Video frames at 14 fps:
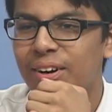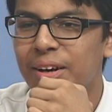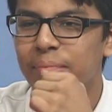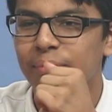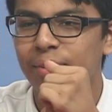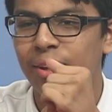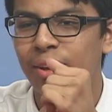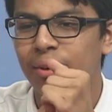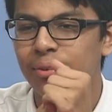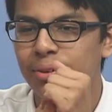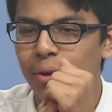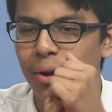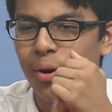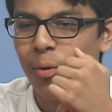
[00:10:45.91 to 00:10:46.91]
I'm you know
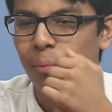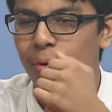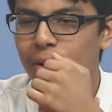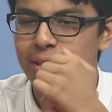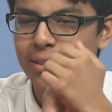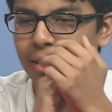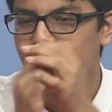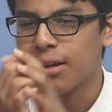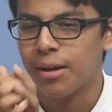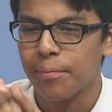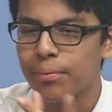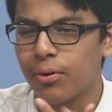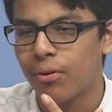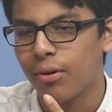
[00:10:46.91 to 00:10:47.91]
doing homework, studying
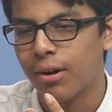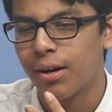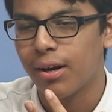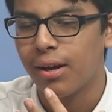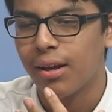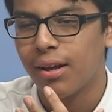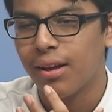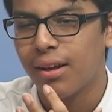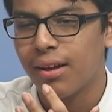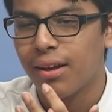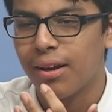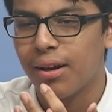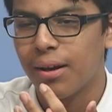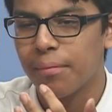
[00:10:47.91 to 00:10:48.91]
up, or
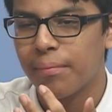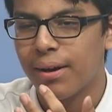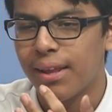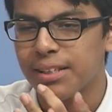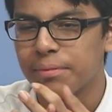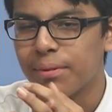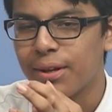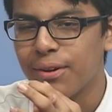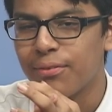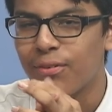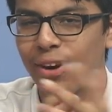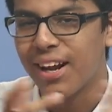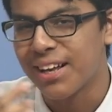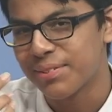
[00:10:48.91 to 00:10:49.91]
um, I like to play
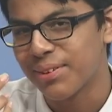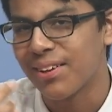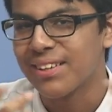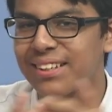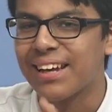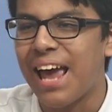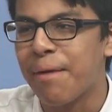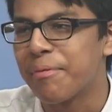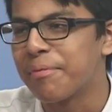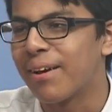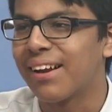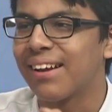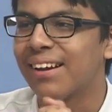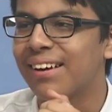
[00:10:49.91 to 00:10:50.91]
Fortnite as well as the
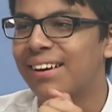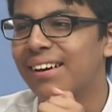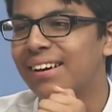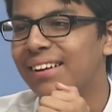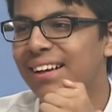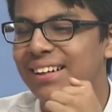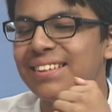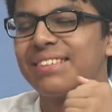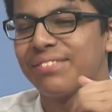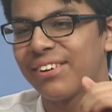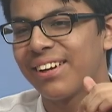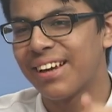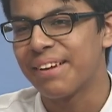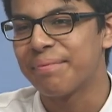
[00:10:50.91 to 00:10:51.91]
cameraman. Uh, yeah. That's a
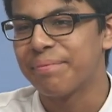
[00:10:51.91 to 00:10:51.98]
fun game.